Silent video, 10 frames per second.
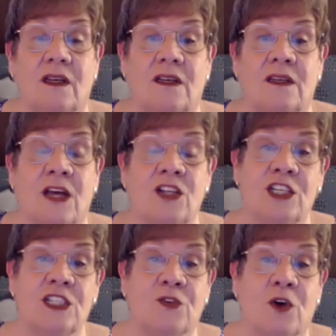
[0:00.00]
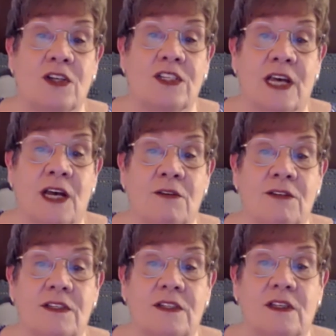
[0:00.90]
not just for
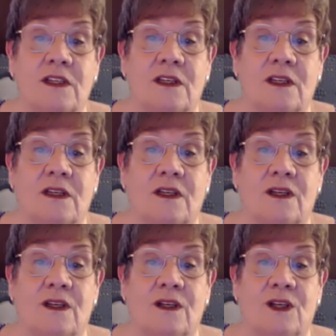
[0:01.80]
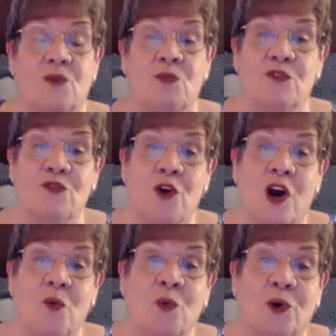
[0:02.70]
ourselves, but for
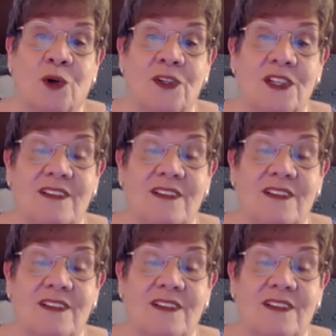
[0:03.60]
our world.